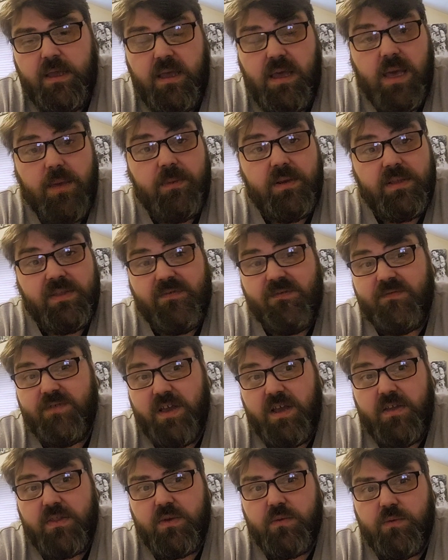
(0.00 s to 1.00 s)
I believe the
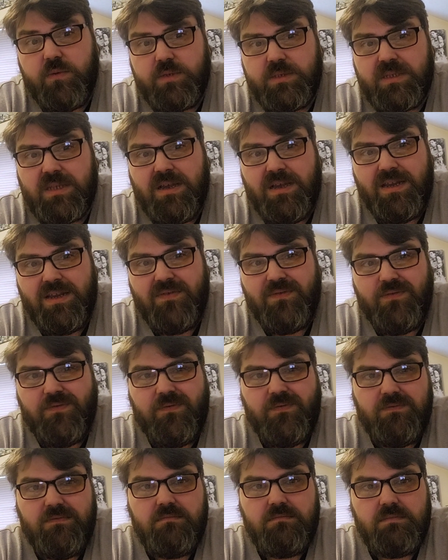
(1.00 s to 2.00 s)
father was kind of
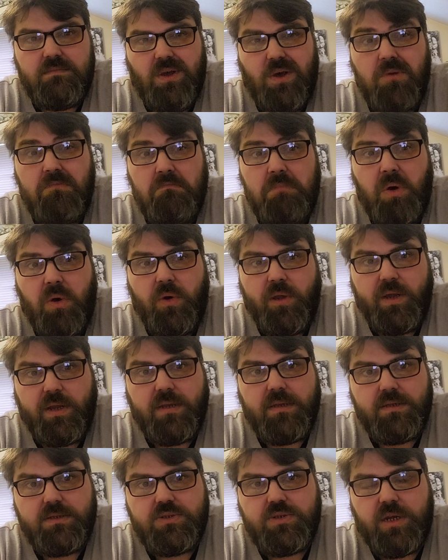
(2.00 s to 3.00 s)
on point,
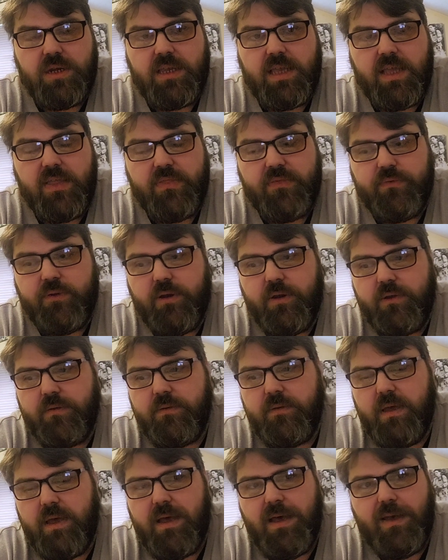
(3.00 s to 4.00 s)
trying to get through
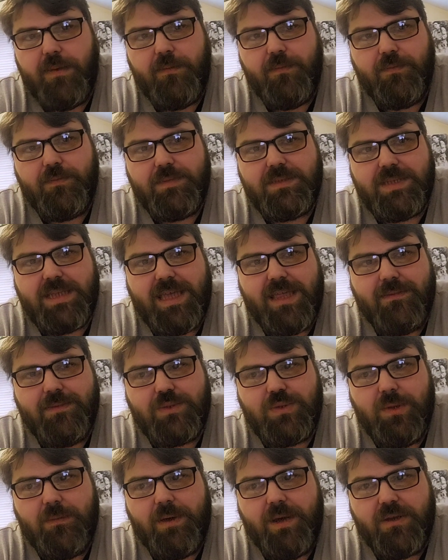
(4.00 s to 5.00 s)
to get them to
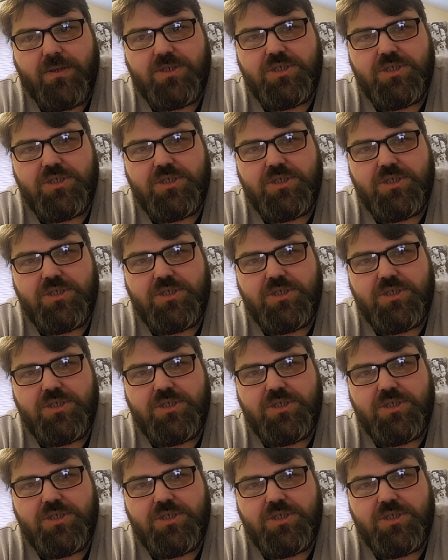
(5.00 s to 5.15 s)
a boat.